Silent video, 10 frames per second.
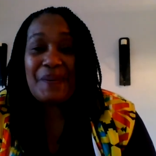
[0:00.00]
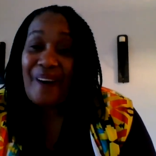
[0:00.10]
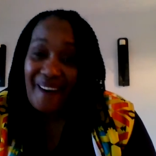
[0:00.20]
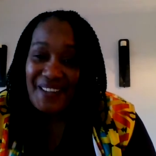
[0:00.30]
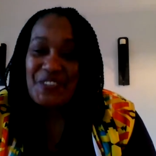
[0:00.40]

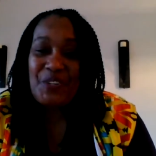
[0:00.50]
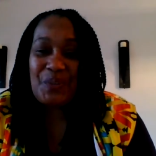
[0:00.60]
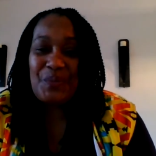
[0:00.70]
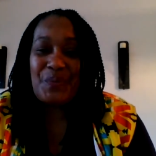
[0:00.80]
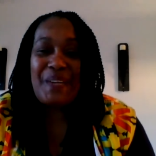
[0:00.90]

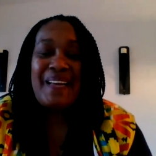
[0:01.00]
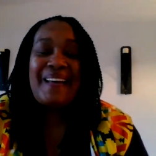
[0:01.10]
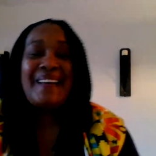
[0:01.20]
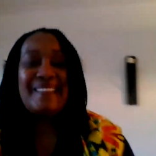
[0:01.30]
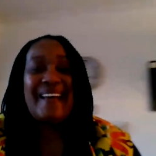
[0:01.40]
godchildren
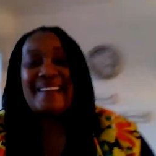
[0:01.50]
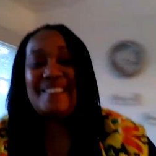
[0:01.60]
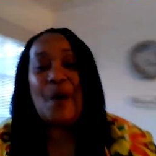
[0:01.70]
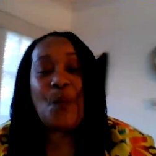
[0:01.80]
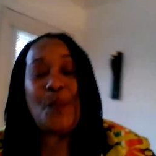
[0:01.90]

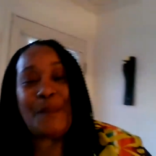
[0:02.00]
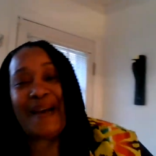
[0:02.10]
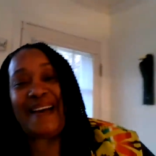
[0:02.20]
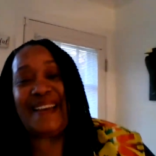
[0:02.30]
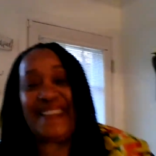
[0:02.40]
that don't
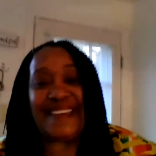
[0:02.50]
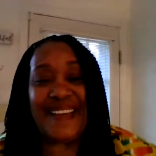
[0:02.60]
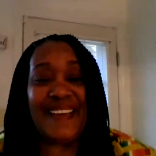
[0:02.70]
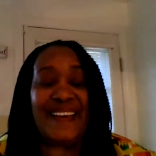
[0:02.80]
mind